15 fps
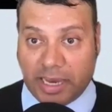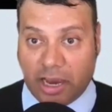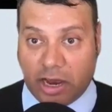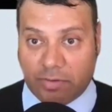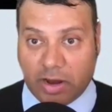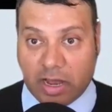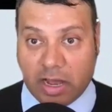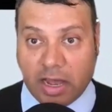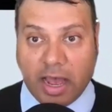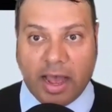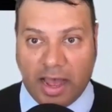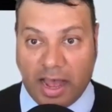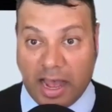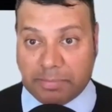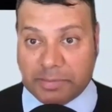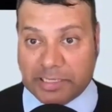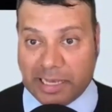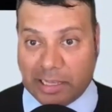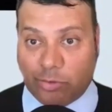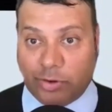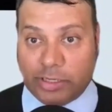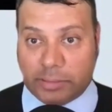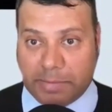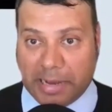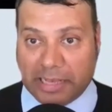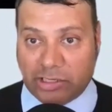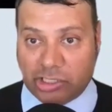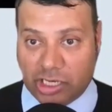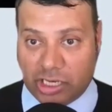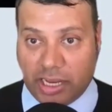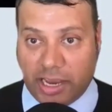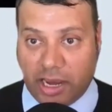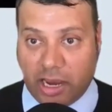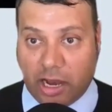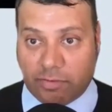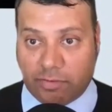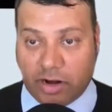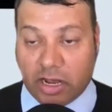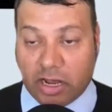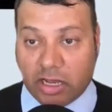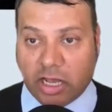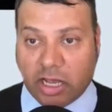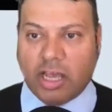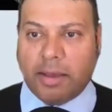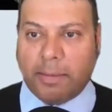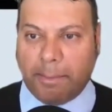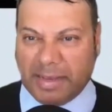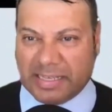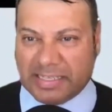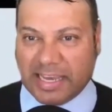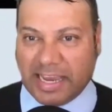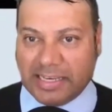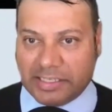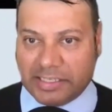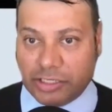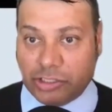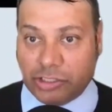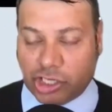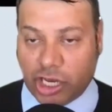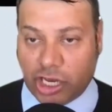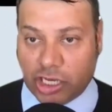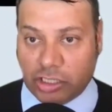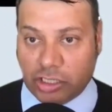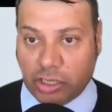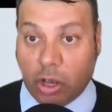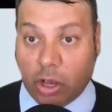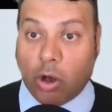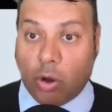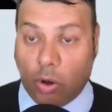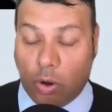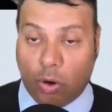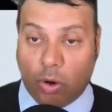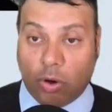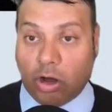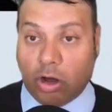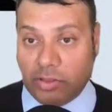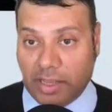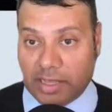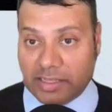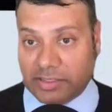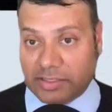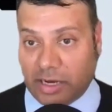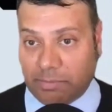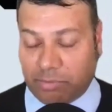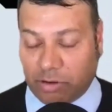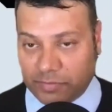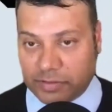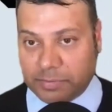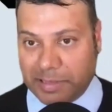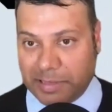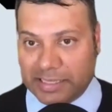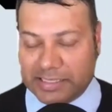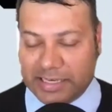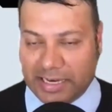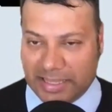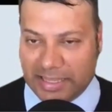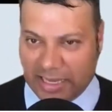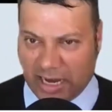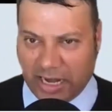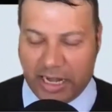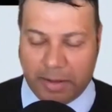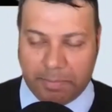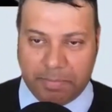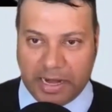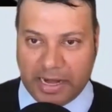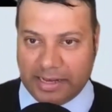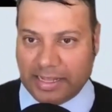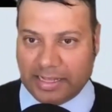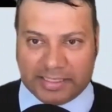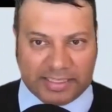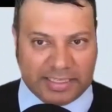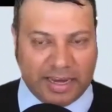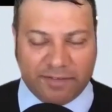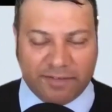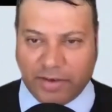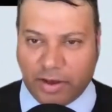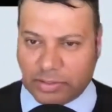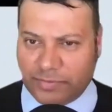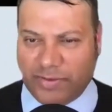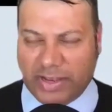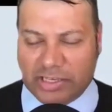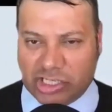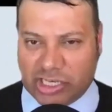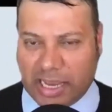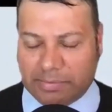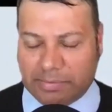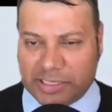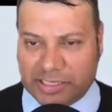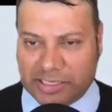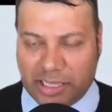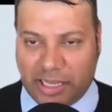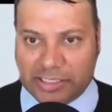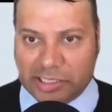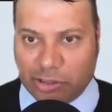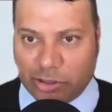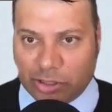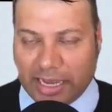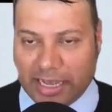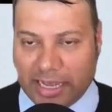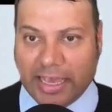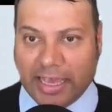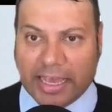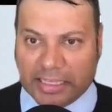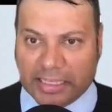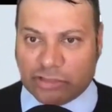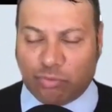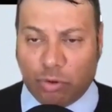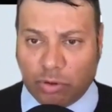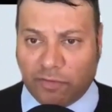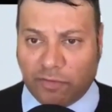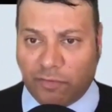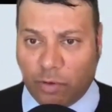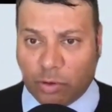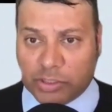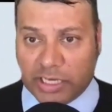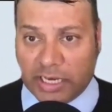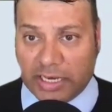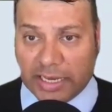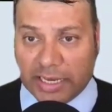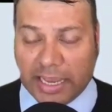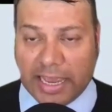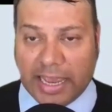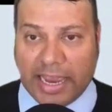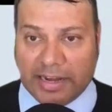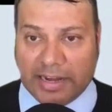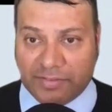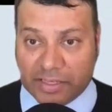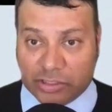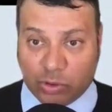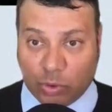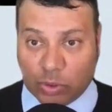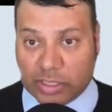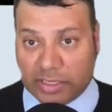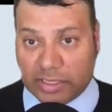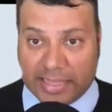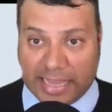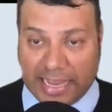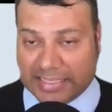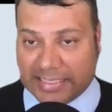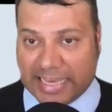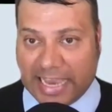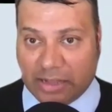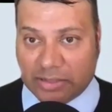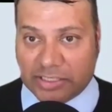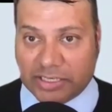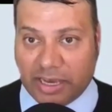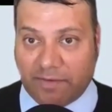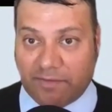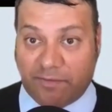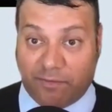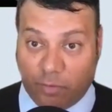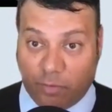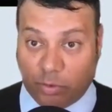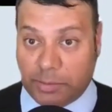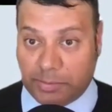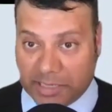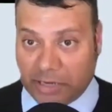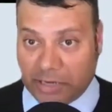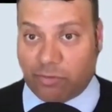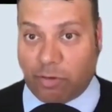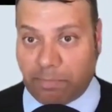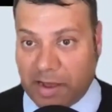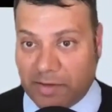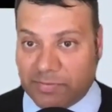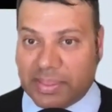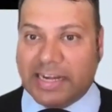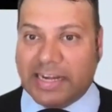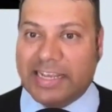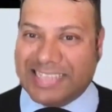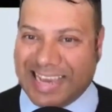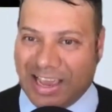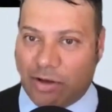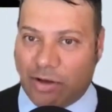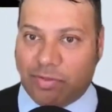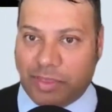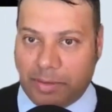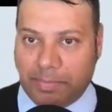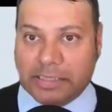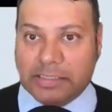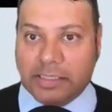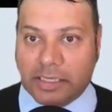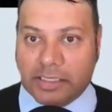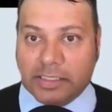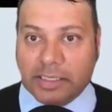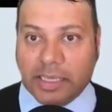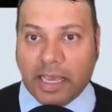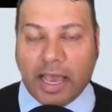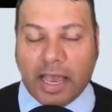ARR, upsell or expansion ARR, mitigating churn, or on the other side, profitability. And the idea being that CFOs and venture capitalists like to look at this Rule of 40. And if this all nets out at 40% or above, that is a healthy business,